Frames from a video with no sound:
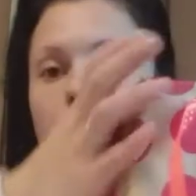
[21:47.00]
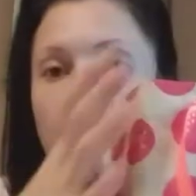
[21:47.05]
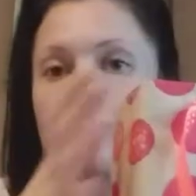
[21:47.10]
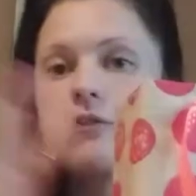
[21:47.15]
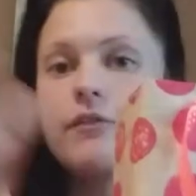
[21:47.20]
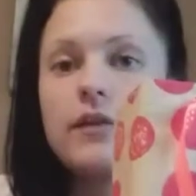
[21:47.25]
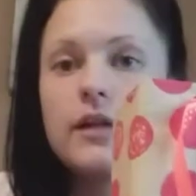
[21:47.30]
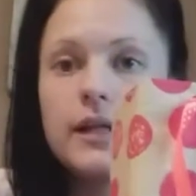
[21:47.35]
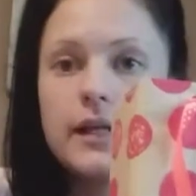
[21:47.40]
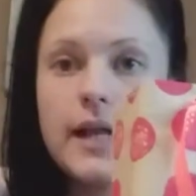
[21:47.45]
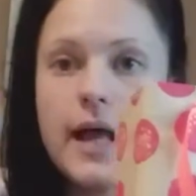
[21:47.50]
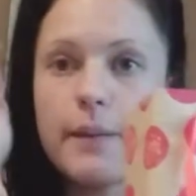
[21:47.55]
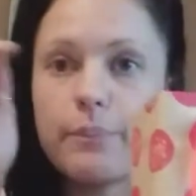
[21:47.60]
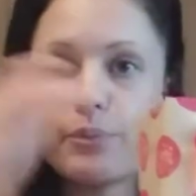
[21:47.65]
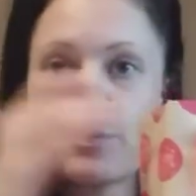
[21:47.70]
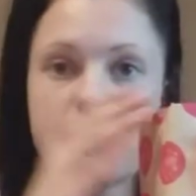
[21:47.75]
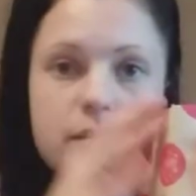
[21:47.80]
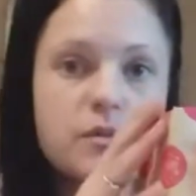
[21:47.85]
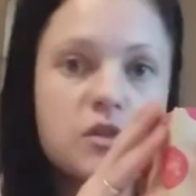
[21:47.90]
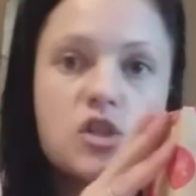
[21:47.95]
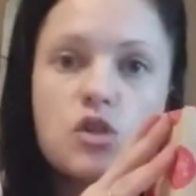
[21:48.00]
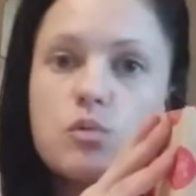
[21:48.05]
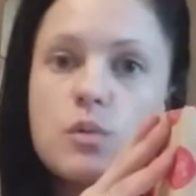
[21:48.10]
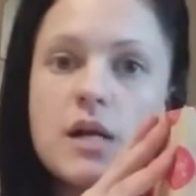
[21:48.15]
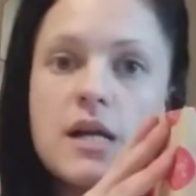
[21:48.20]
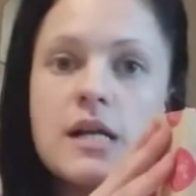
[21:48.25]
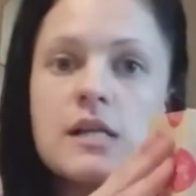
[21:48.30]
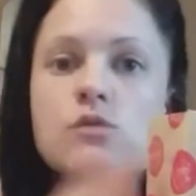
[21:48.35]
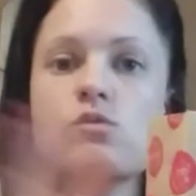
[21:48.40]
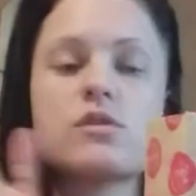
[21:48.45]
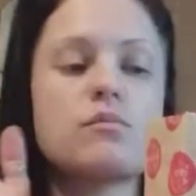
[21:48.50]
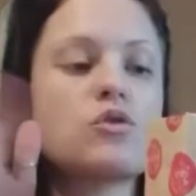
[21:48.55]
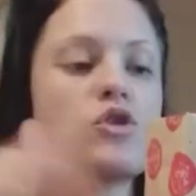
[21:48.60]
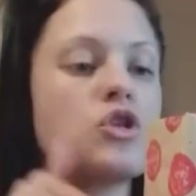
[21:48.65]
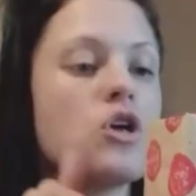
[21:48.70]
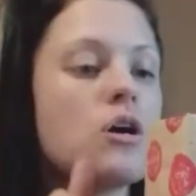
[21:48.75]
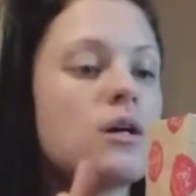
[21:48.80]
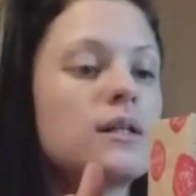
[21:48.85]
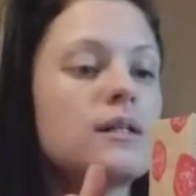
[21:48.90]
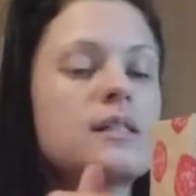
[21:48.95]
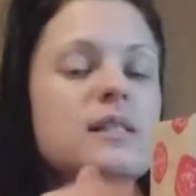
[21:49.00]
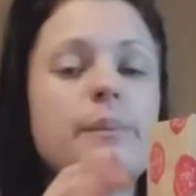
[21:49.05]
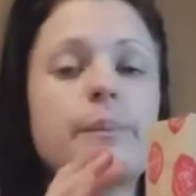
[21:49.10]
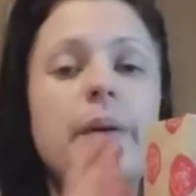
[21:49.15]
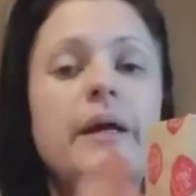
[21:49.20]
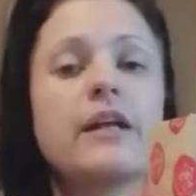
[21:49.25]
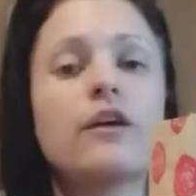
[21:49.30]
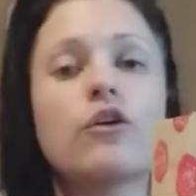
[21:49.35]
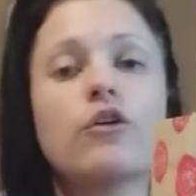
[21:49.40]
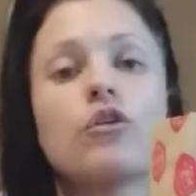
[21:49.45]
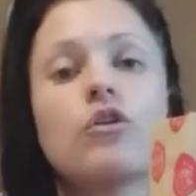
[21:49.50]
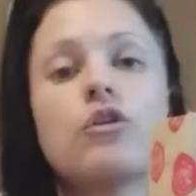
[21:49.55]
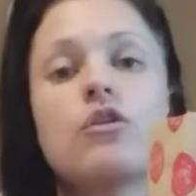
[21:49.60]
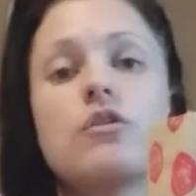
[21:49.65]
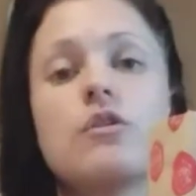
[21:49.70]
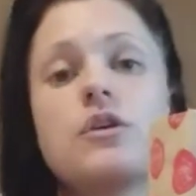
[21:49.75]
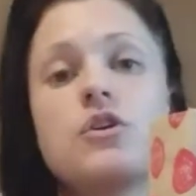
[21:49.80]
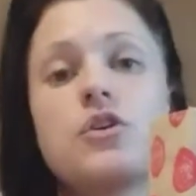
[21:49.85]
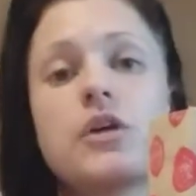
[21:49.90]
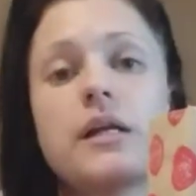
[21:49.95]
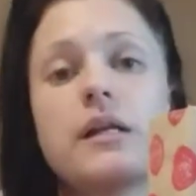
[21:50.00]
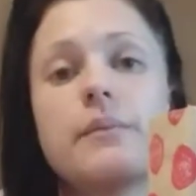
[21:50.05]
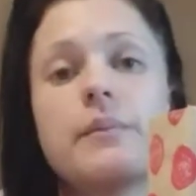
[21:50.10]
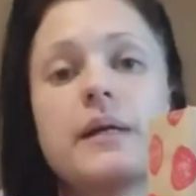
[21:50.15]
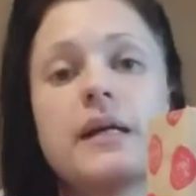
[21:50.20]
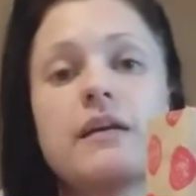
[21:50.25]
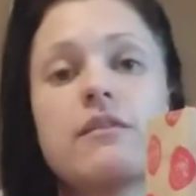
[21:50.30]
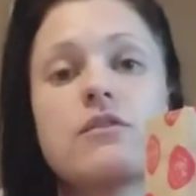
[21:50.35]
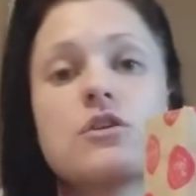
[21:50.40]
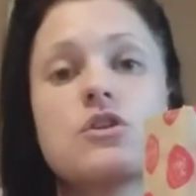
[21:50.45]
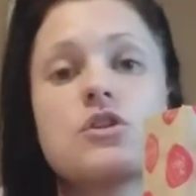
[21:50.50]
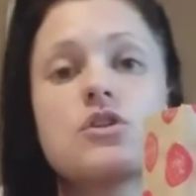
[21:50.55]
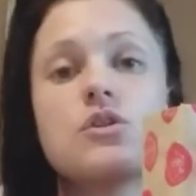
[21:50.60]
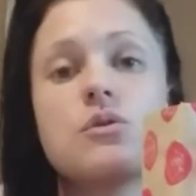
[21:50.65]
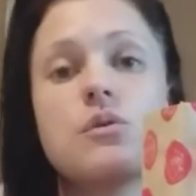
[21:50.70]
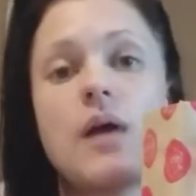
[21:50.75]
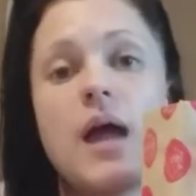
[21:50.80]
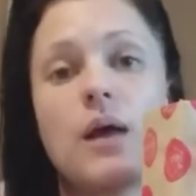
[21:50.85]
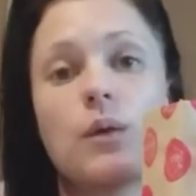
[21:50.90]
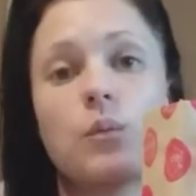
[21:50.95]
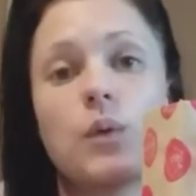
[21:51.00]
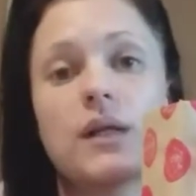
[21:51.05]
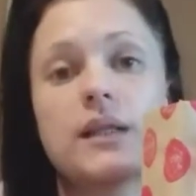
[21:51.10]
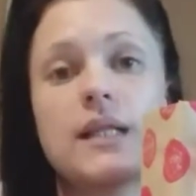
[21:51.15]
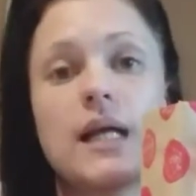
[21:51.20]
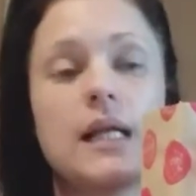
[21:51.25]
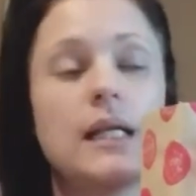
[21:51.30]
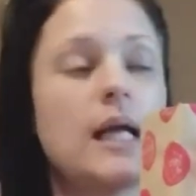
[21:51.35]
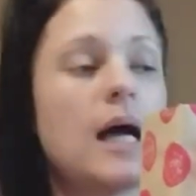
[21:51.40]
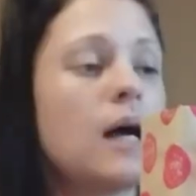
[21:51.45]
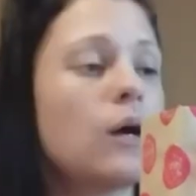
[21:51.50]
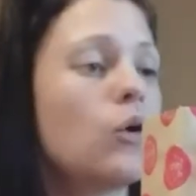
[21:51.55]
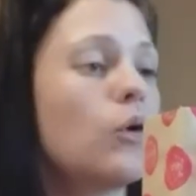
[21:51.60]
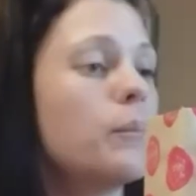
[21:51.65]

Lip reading: Fill it up with some sweets or some chocolates, depending on who you're going to be giving it to and what they like.